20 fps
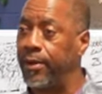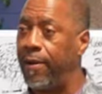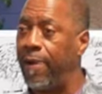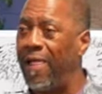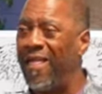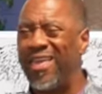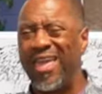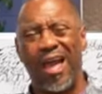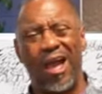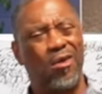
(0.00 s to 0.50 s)

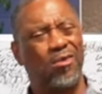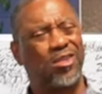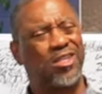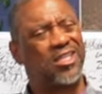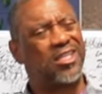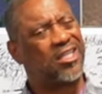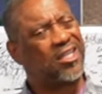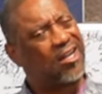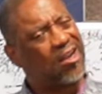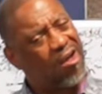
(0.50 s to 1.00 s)
Y'all
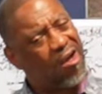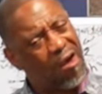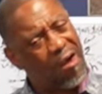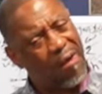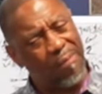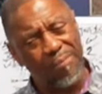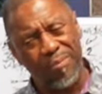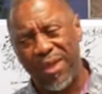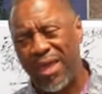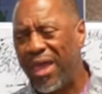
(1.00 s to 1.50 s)
slump,
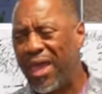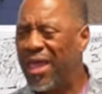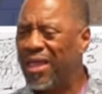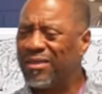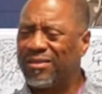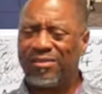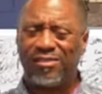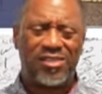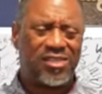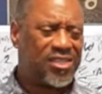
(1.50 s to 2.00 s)

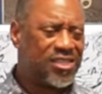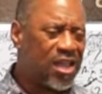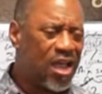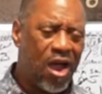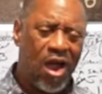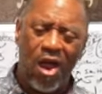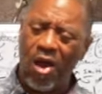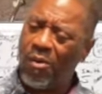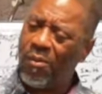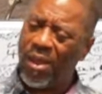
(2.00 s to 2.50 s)

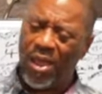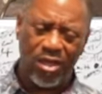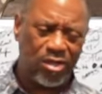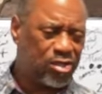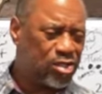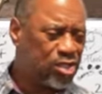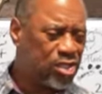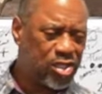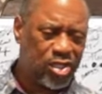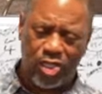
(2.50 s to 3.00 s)
sorry,
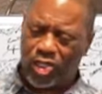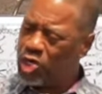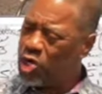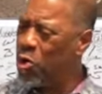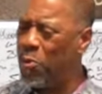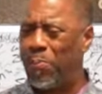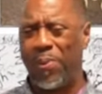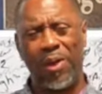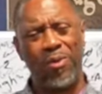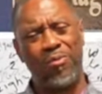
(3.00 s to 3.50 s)

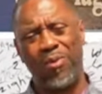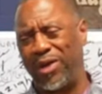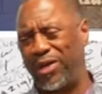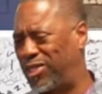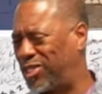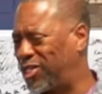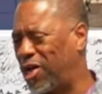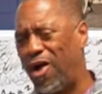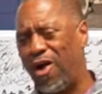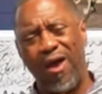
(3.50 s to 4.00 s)
stupid,
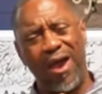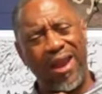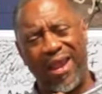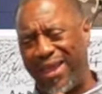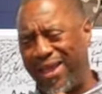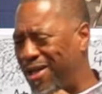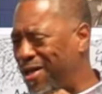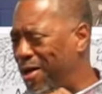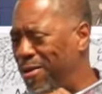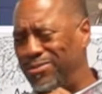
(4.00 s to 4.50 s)
retarded,
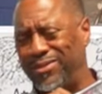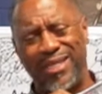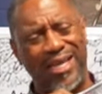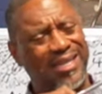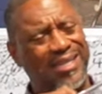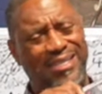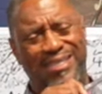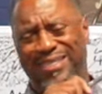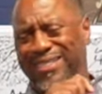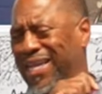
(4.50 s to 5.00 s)
come just
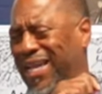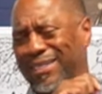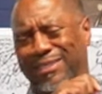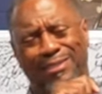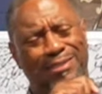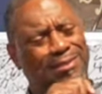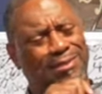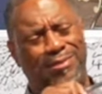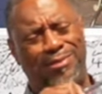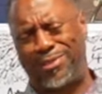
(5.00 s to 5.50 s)
just
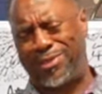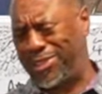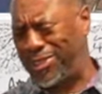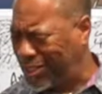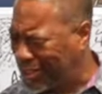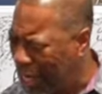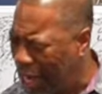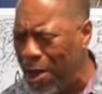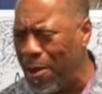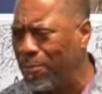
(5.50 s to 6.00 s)

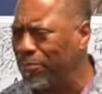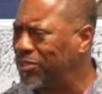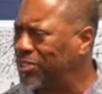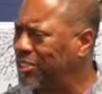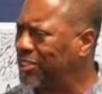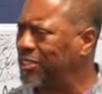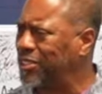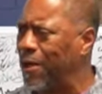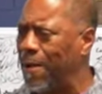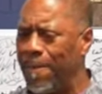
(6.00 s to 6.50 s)
dumb
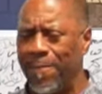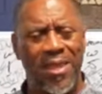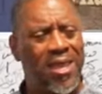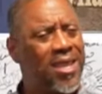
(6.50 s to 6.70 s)
stuff.